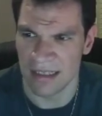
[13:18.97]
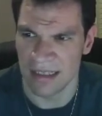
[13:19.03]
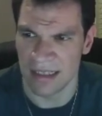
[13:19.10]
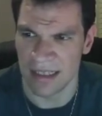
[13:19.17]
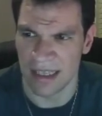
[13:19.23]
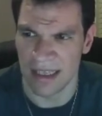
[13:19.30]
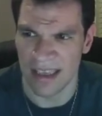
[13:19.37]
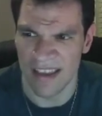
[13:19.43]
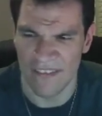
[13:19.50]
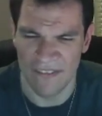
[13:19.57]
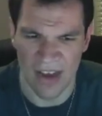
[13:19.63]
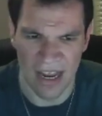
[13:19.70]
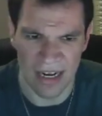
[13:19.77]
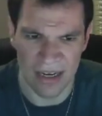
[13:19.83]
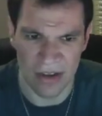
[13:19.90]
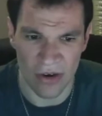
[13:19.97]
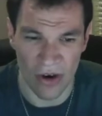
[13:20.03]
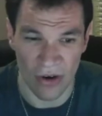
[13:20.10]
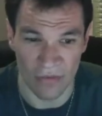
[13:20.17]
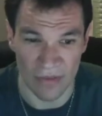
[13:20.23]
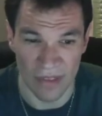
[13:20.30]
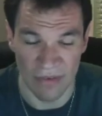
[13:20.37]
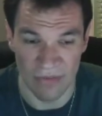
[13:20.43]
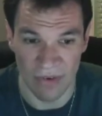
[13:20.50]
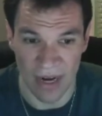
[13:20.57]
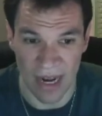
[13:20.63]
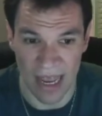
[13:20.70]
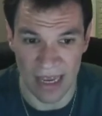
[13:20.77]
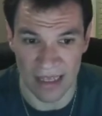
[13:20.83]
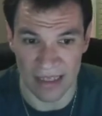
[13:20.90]
the value of the
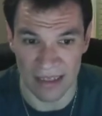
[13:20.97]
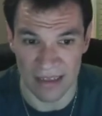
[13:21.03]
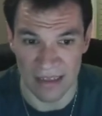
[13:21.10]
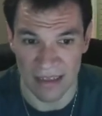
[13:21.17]
flag